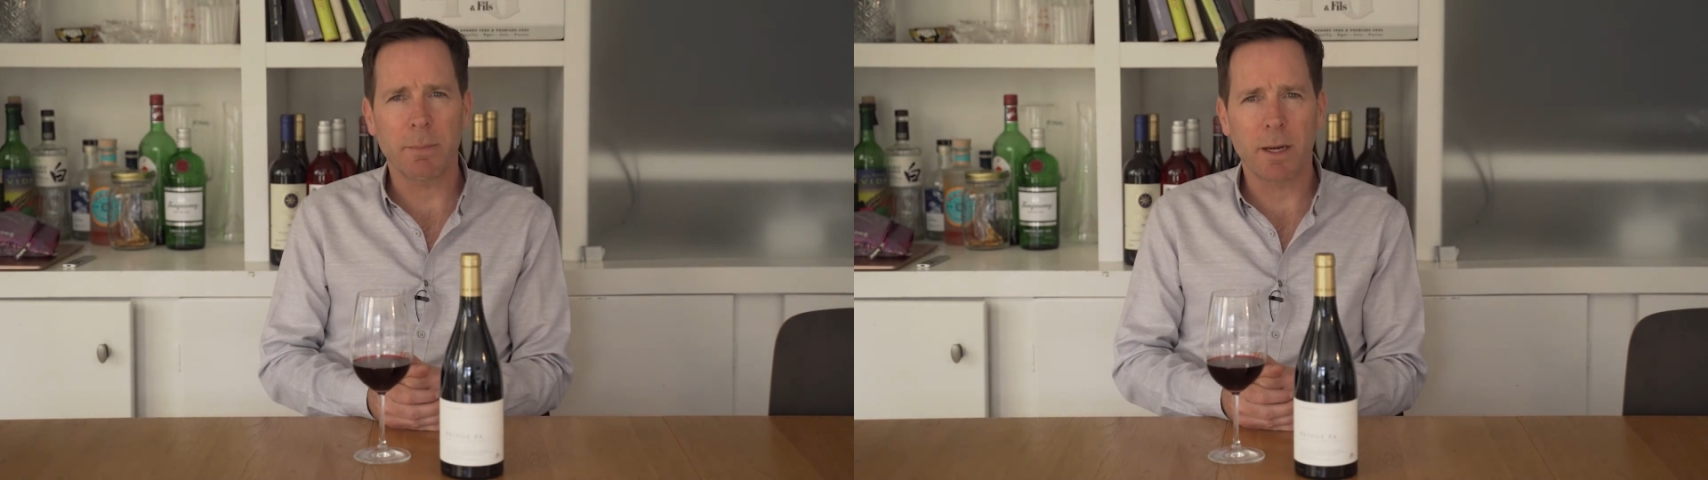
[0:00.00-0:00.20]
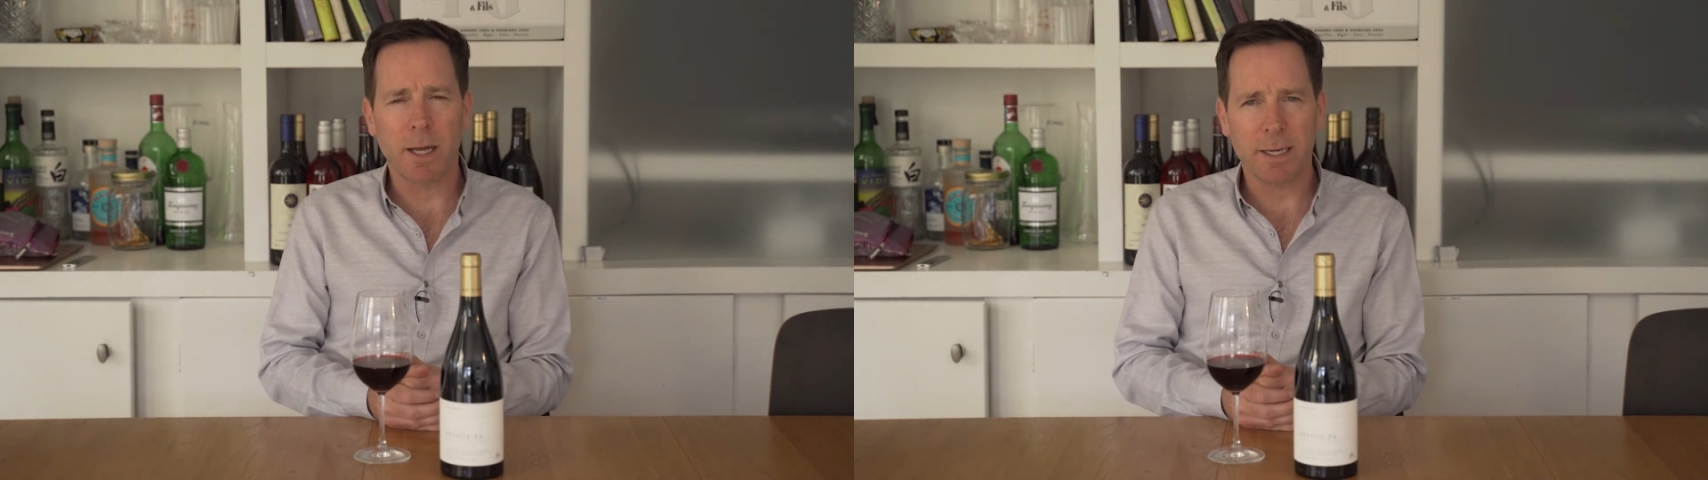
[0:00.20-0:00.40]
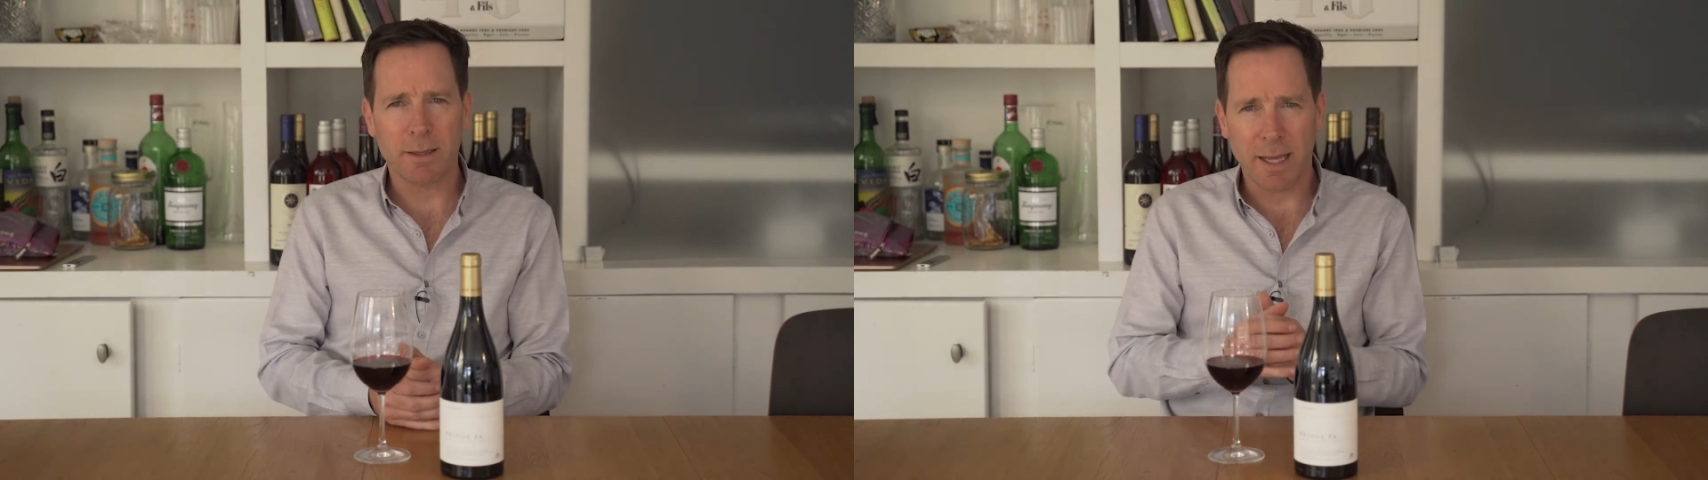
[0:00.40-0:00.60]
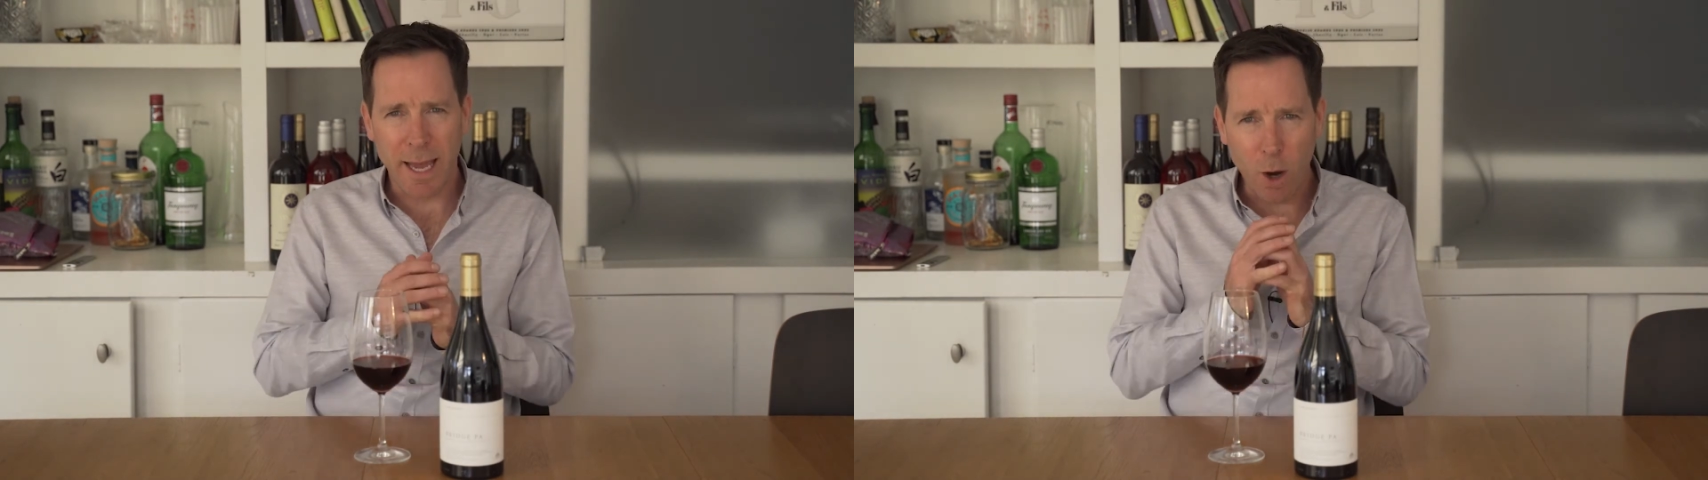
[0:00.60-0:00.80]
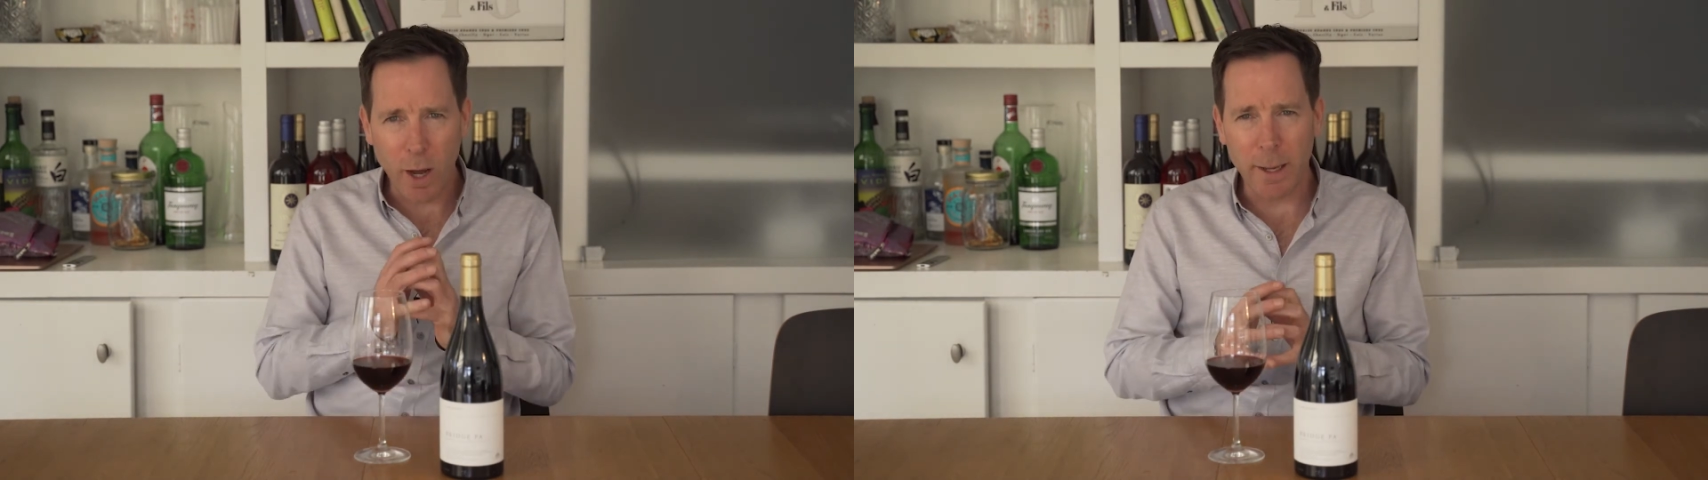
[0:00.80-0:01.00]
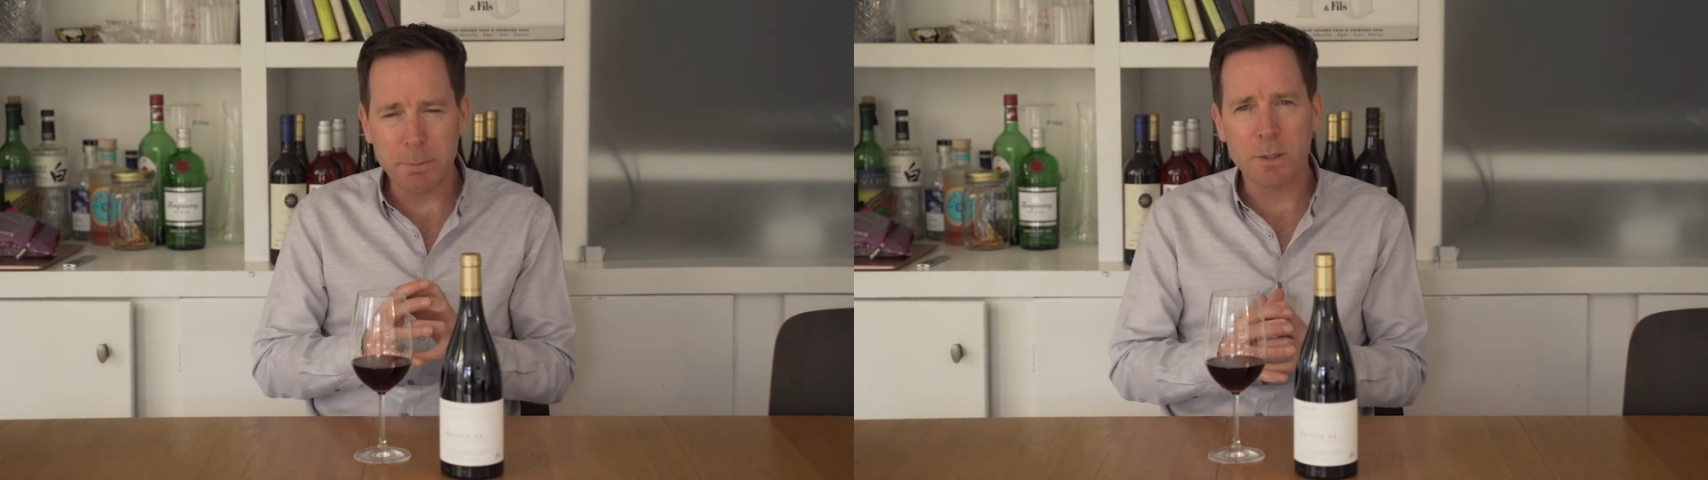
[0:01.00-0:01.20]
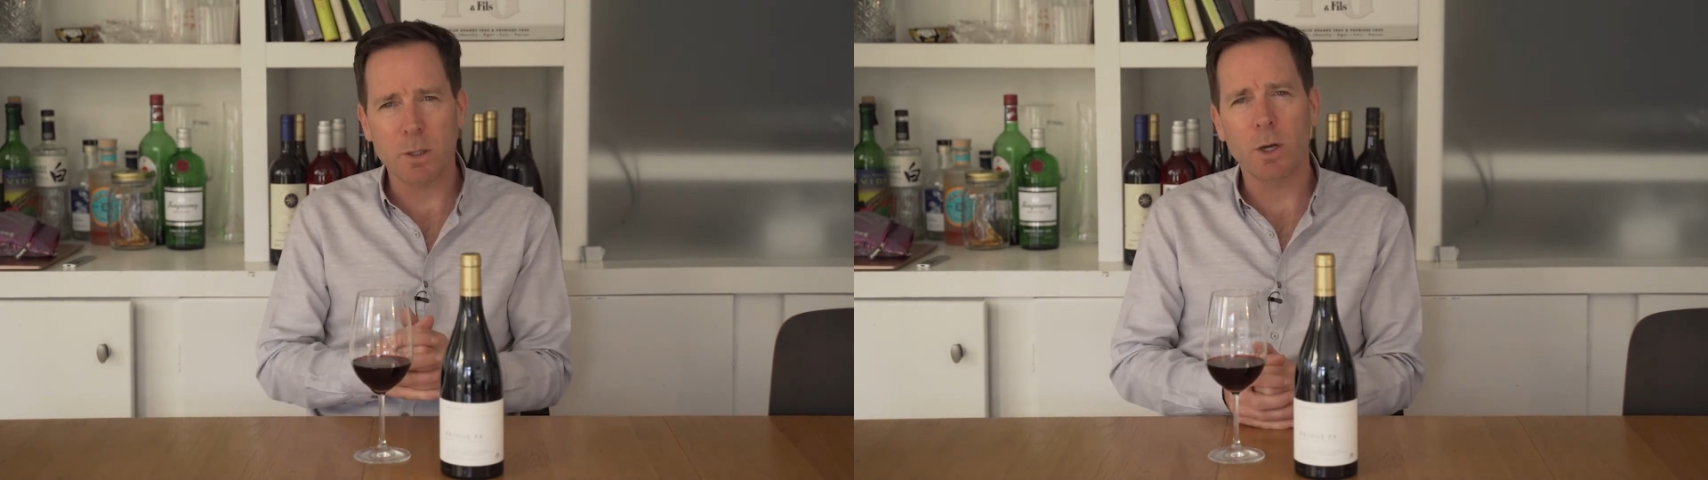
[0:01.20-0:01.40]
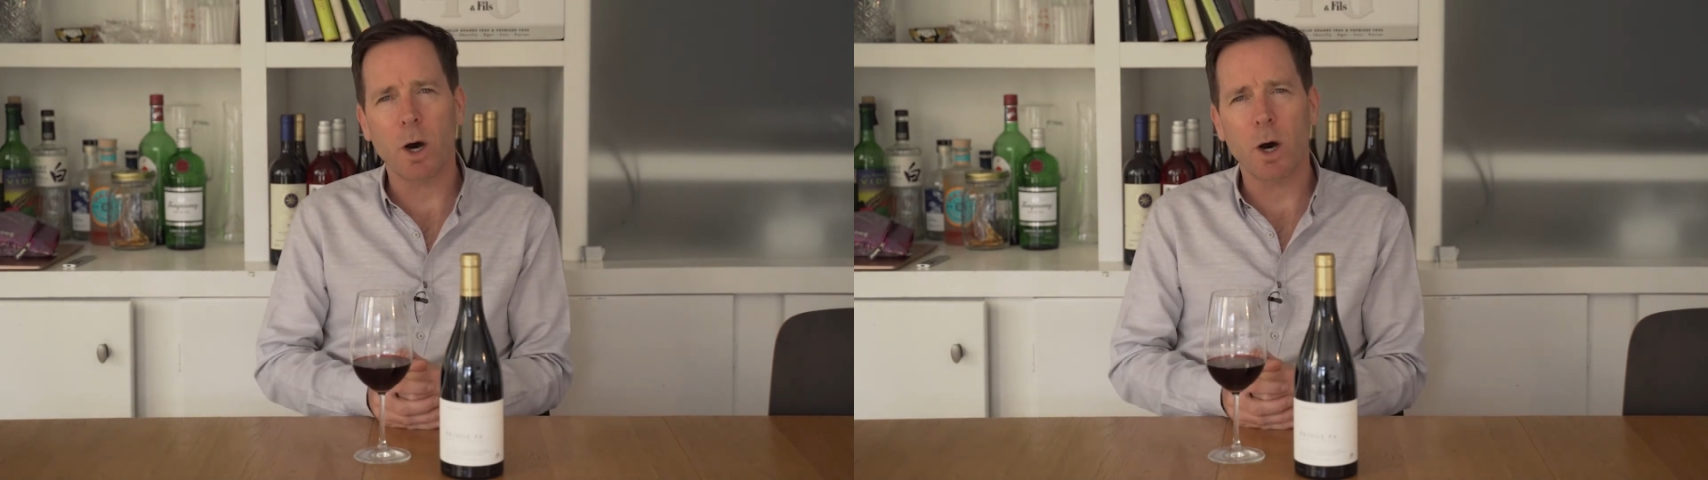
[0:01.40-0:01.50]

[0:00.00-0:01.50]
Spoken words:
I like absolute